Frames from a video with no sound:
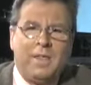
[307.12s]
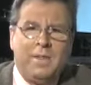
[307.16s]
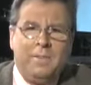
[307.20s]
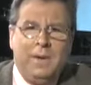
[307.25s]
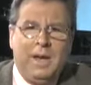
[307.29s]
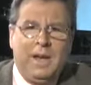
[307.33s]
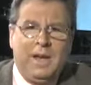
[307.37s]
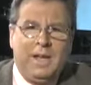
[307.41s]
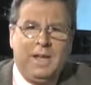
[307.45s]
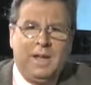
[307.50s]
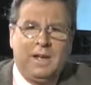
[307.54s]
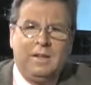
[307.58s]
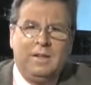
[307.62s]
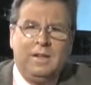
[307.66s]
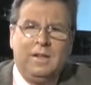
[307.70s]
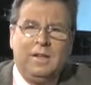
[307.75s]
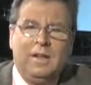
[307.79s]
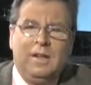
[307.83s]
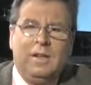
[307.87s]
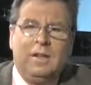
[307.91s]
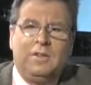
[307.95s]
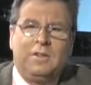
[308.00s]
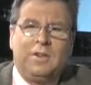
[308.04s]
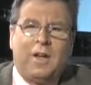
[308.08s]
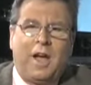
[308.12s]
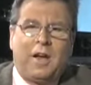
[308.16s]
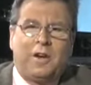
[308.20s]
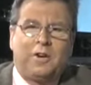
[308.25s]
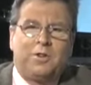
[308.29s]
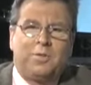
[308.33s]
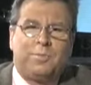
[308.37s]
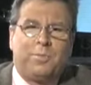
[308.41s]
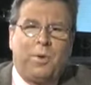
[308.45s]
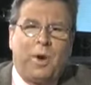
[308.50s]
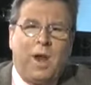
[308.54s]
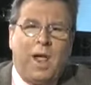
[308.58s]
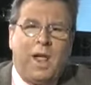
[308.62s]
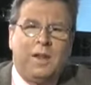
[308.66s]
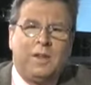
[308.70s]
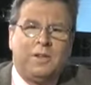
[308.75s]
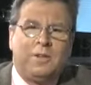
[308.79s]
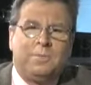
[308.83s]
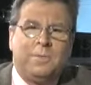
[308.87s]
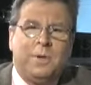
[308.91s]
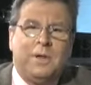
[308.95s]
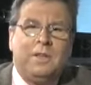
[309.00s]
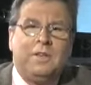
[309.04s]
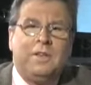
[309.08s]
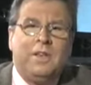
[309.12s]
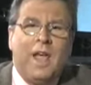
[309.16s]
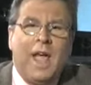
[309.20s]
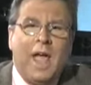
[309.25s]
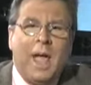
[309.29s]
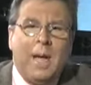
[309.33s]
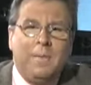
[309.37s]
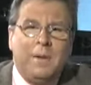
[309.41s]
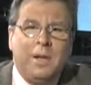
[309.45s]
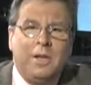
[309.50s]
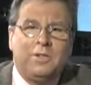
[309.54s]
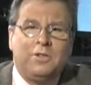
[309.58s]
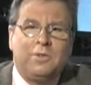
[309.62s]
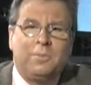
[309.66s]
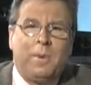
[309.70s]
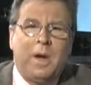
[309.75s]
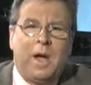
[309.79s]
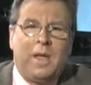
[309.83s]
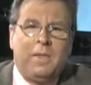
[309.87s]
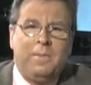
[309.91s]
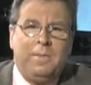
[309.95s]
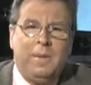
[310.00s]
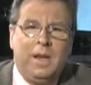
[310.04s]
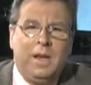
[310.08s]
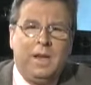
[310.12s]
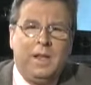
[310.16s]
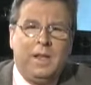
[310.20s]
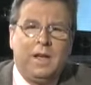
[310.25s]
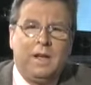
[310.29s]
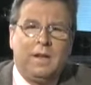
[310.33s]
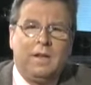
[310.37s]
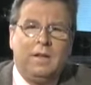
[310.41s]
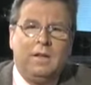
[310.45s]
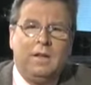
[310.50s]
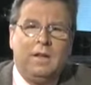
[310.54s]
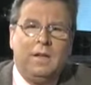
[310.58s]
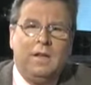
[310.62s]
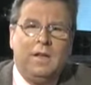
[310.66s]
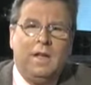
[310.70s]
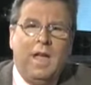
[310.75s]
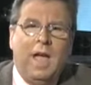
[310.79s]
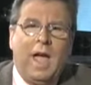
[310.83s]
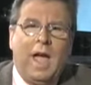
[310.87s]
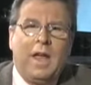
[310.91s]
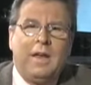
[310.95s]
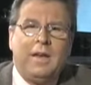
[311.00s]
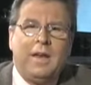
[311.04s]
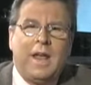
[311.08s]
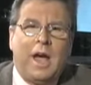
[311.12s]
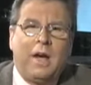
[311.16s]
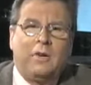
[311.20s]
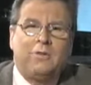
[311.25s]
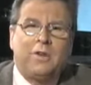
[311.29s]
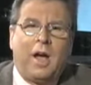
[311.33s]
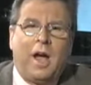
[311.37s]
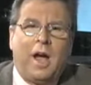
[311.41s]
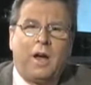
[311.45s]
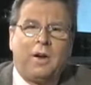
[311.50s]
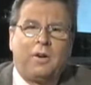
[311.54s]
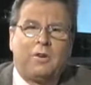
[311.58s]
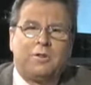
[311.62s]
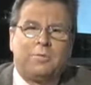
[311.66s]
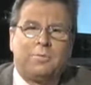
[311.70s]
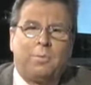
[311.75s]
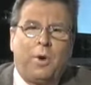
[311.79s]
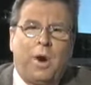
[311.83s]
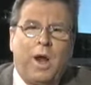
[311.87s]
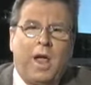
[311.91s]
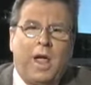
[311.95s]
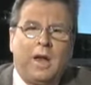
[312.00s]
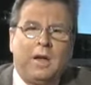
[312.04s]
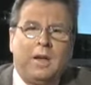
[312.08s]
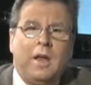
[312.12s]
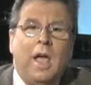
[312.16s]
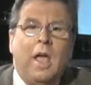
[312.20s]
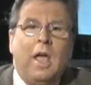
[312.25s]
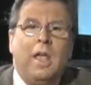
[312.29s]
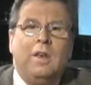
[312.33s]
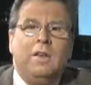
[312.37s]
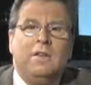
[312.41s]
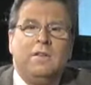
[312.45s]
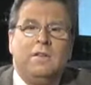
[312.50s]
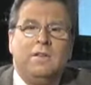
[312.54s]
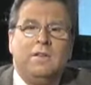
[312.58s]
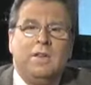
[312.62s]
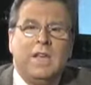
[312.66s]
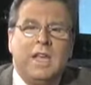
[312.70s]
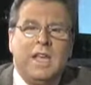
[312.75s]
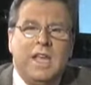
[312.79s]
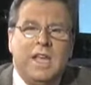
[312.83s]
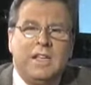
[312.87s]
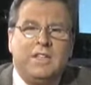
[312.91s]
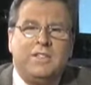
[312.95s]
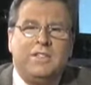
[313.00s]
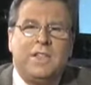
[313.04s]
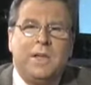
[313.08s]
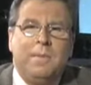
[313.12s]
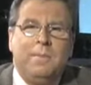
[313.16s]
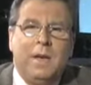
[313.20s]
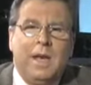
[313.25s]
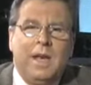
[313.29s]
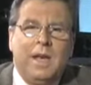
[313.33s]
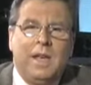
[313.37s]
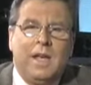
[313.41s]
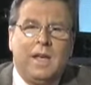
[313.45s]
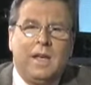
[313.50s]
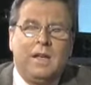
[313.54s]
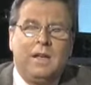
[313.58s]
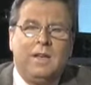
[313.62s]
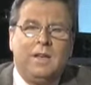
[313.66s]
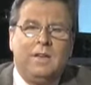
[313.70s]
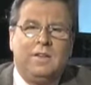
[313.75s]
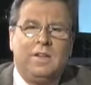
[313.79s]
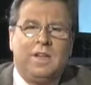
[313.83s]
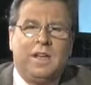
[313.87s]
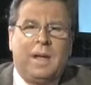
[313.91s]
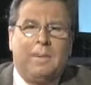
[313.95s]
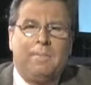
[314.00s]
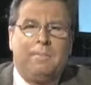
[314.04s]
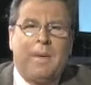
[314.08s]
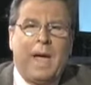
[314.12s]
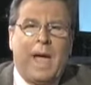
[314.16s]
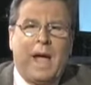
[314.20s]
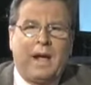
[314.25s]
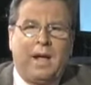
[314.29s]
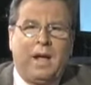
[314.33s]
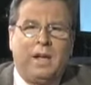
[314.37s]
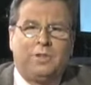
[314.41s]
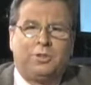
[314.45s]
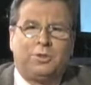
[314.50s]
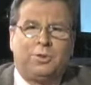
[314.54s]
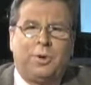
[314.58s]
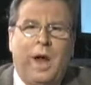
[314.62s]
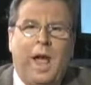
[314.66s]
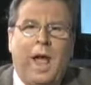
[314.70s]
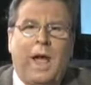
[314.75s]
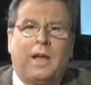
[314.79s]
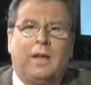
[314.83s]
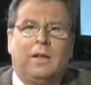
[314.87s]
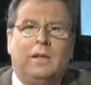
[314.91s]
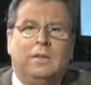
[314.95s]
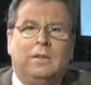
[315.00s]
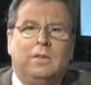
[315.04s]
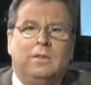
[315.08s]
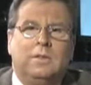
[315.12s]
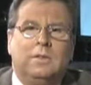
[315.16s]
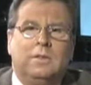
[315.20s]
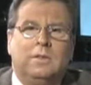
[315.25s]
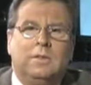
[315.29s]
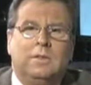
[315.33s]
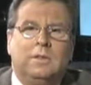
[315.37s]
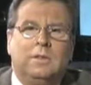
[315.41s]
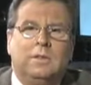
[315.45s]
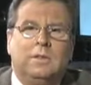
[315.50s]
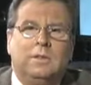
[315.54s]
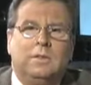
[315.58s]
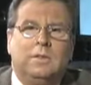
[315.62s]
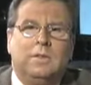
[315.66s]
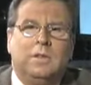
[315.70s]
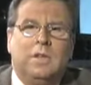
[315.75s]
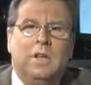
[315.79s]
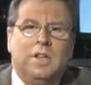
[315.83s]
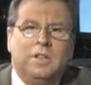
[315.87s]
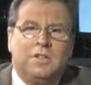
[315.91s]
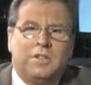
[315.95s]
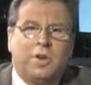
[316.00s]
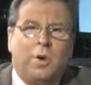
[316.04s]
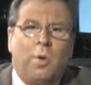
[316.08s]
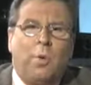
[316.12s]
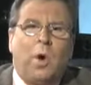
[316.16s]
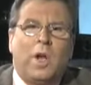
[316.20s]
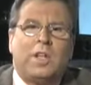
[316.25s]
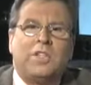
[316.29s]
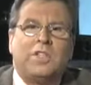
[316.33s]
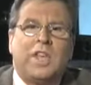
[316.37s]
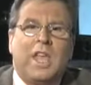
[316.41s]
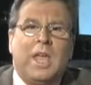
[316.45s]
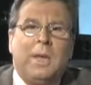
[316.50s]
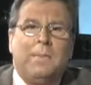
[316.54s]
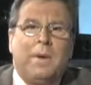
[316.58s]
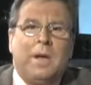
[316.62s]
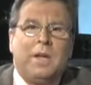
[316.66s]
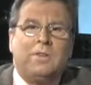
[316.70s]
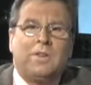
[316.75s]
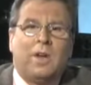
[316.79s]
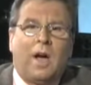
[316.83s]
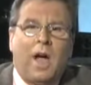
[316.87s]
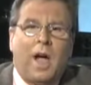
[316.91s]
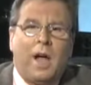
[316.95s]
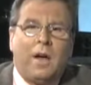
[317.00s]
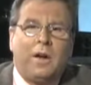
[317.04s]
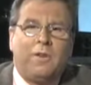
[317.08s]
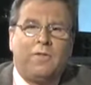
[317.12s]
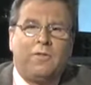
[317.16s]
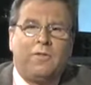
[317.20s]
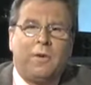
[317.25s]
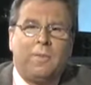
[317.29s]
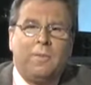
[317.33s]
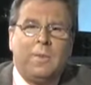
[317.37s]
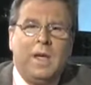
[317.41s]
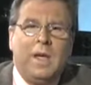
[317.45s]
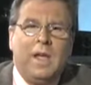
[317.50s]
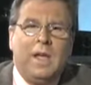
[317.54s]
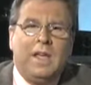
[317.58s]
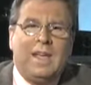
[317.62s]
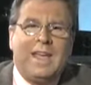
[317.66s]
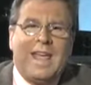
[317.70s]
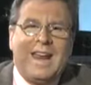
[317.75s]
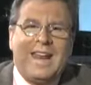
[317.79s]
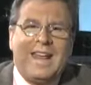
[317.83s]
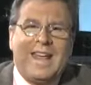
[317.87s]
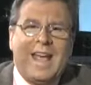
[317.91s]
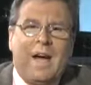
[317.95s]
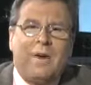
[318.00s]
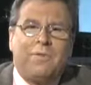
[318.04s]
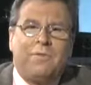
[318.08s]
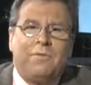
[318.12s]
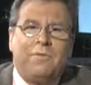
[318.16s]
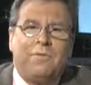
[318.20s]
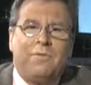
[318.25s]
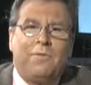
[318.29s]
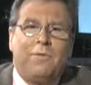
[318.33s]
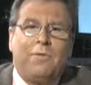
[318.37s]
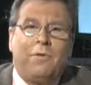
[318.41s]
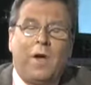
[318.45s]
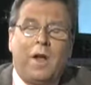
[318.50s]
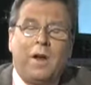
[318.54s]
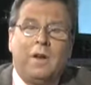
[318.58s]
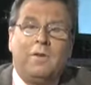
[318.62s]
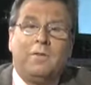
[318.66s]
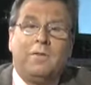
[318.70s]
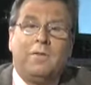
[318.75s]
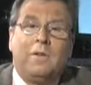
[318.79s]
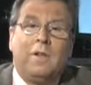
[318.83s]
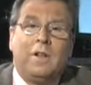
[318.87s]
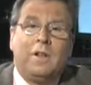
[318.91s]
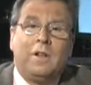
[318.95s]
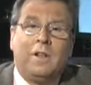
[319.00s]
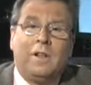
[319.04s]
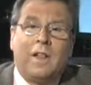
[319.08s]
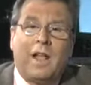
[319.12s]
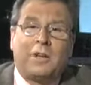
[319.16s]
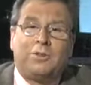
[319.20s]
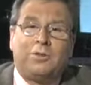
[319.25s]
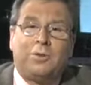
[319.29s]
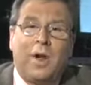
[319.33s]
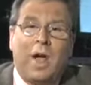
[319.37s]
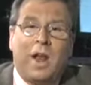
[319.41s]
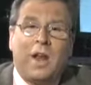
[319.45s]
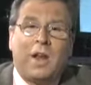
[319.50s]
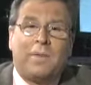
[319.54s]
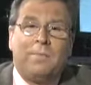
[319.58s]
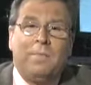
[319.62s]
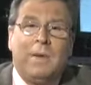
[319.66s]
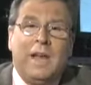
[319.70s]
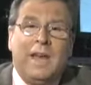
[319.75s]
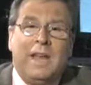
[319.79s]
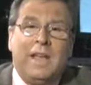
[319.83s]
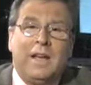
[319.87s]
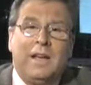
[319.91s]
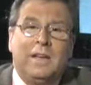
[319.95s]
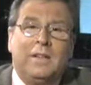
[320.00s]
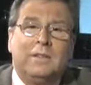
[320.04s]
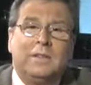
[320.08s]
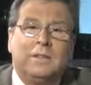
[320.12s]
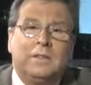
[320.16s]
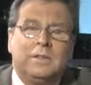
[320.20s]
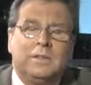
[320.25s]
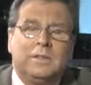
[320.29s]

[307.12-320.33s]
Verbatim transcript: the media. Tiger's brand has been damaged by the media. And now Tiger's brand needs the media to get back on track. So what's keeping Tiger from getting out in front of electronic media?